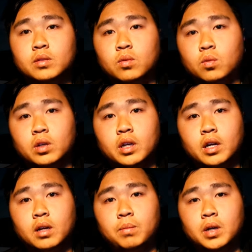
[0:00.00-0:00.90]
and we're working
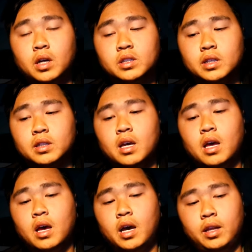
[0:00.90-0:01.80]
on a project.
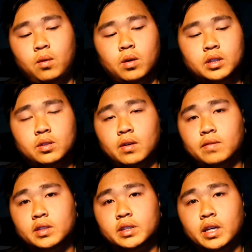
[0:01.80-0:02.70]
I do also have
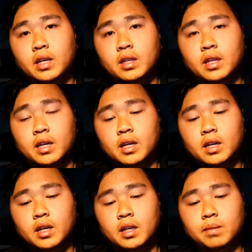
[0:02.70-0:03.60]
to say
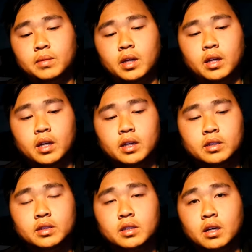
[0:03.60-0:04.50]
that an update
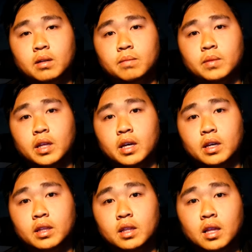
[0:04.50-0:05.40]
has come
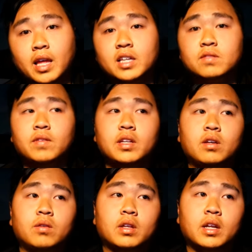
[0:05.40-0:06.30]
that in the last
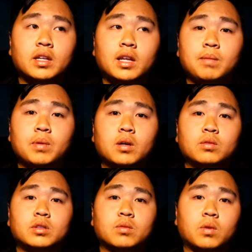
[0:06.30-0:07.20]
video that I did
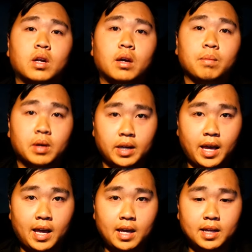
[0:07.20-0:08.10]
post where I bought a
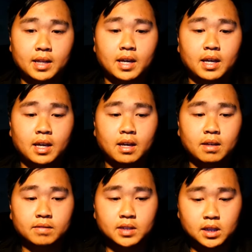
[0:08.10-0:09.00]
hat, I
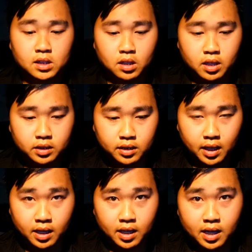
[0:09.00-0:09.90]
have since lost
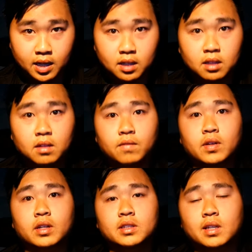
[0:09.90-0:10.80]
that hat on the
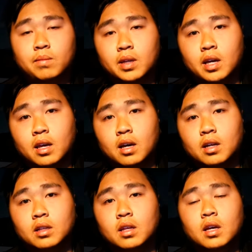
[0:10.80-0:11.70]
very same day I
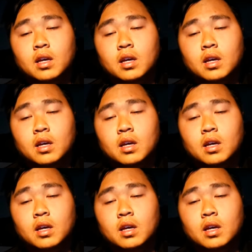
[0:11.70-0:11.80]
got it.